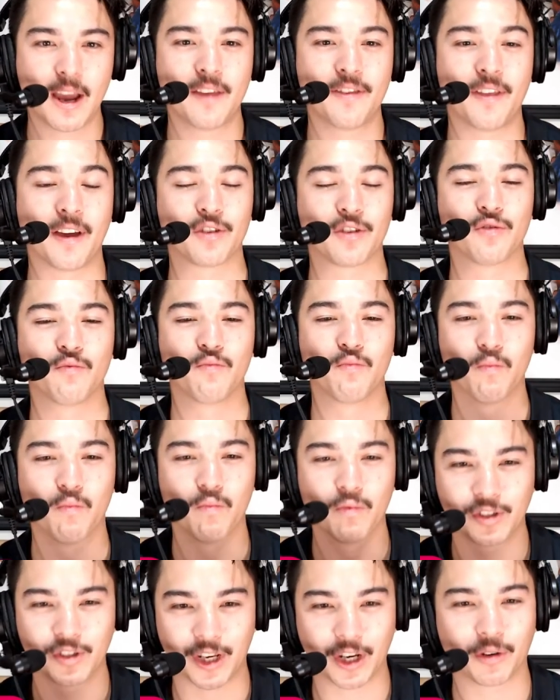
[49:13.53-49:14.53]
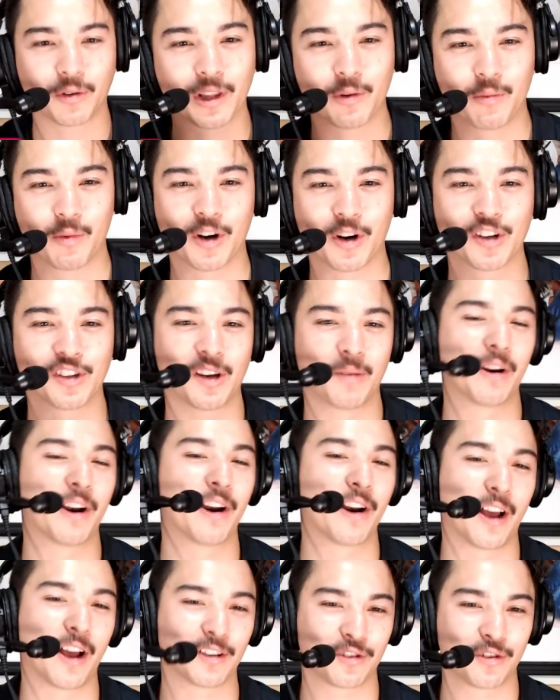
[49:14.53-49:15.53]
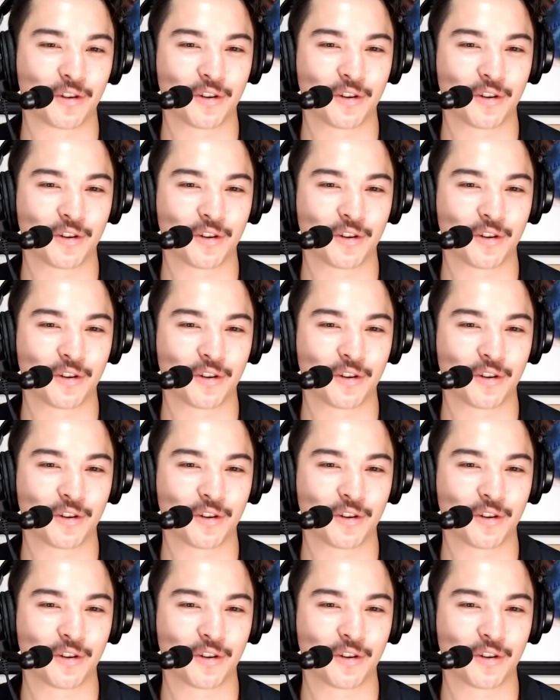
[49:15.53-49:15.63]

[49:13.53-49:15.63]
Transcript: that you secretly wish someone had asked